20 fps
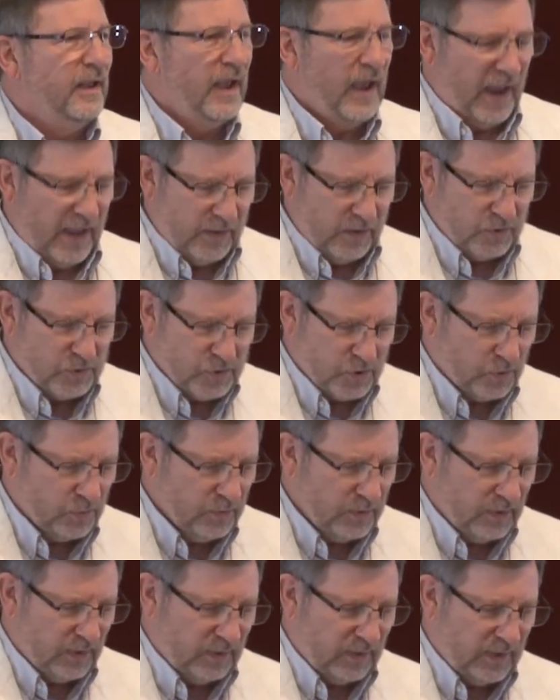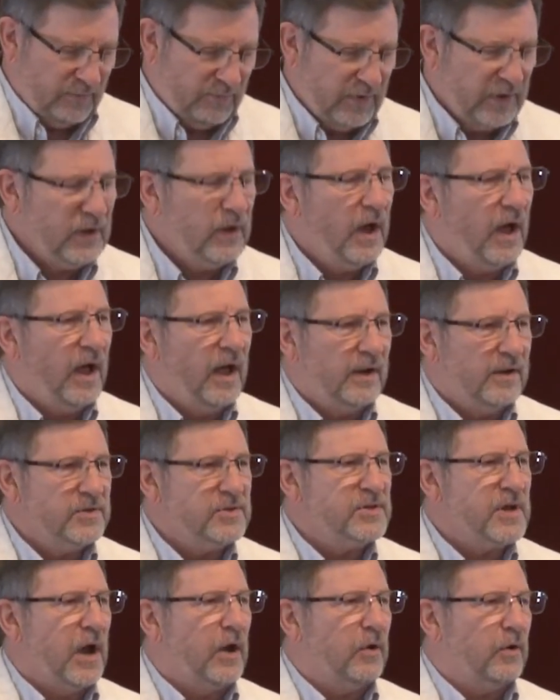And the true and the living God
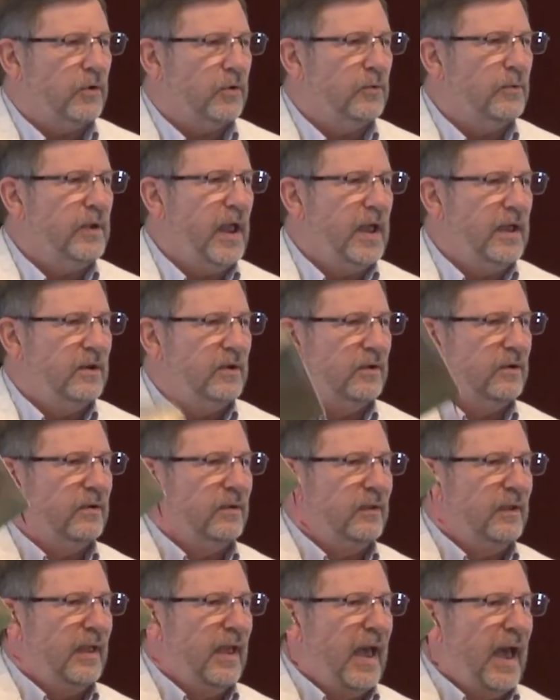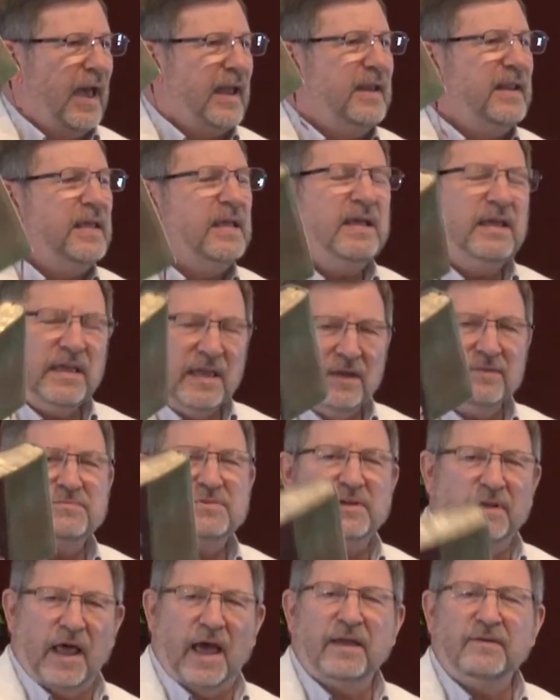is our Creator, and He
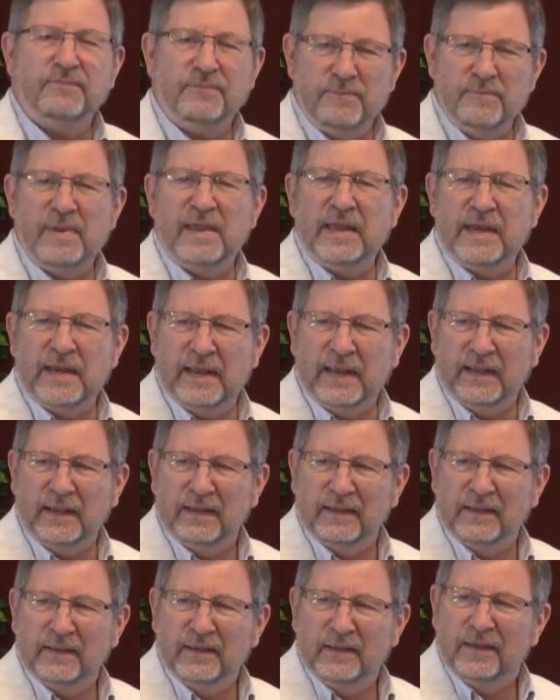gives life meaning.